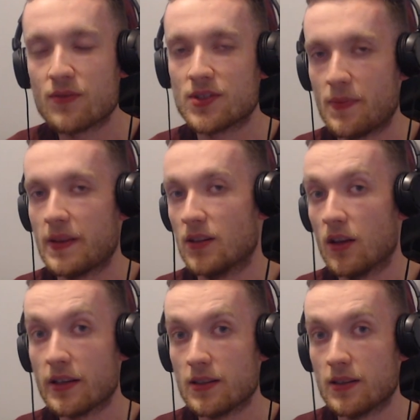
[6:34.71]
something
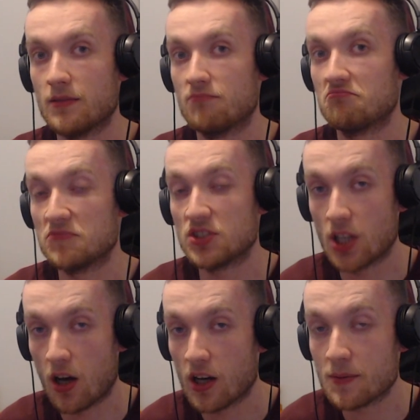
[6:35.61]
like
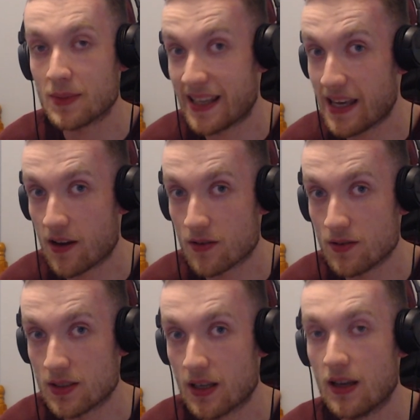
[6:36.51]
time
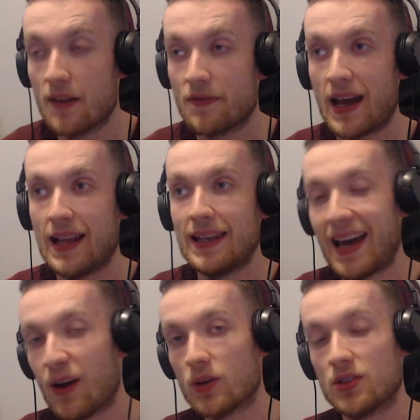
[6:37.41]
gears that
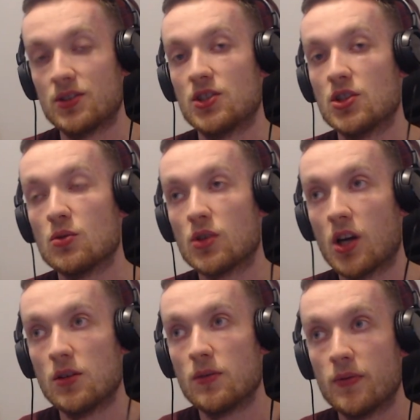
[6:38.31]
allow us to
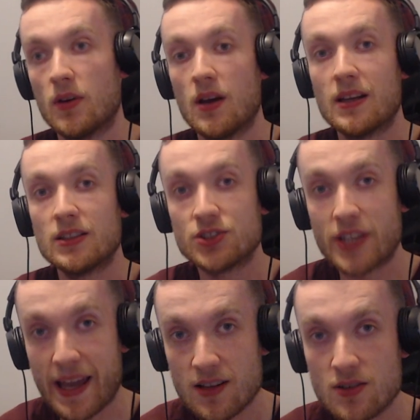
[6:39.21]
kind of
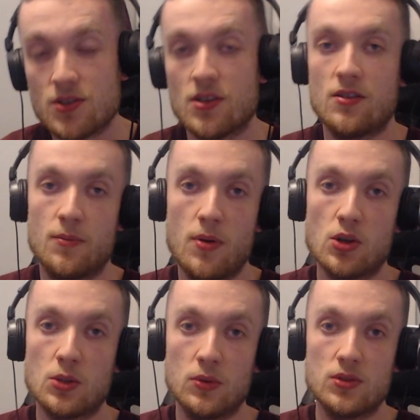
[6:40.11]
change the
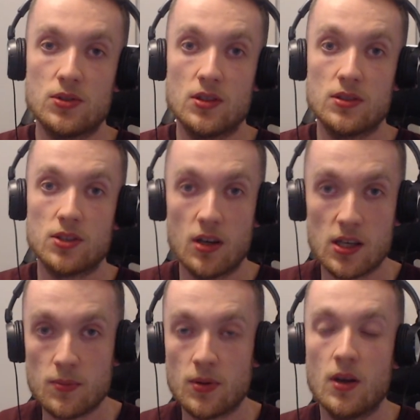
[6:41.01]
Pokemon's
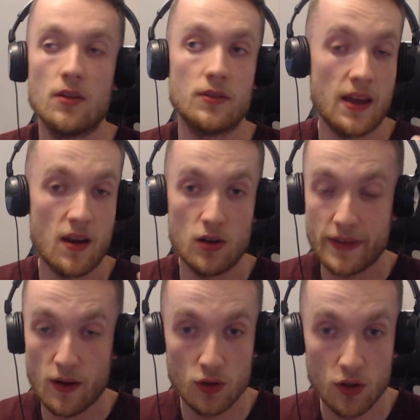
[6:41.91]
type, their
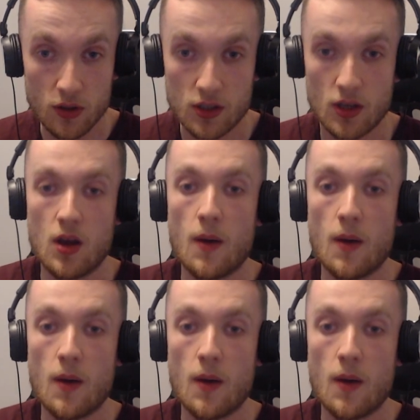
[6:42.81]
look,